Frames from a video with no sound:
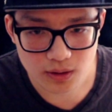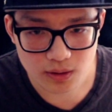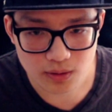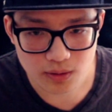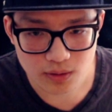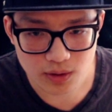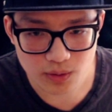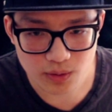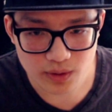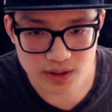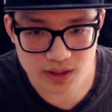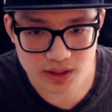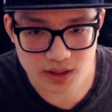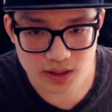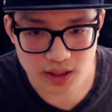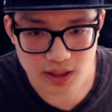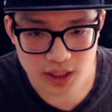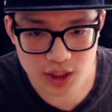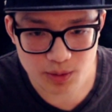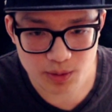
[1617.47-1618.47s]
Where was
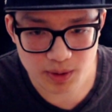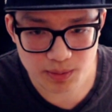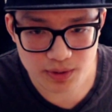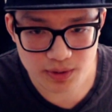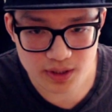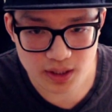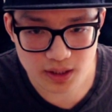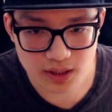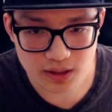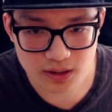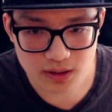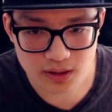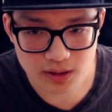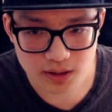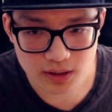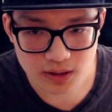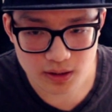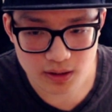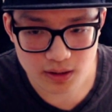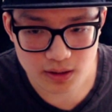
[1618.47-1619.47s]
it? HP percent?
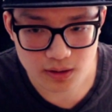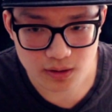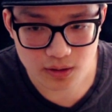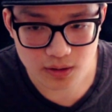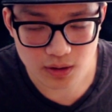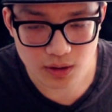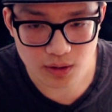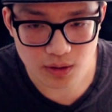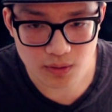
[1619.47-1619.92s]
No.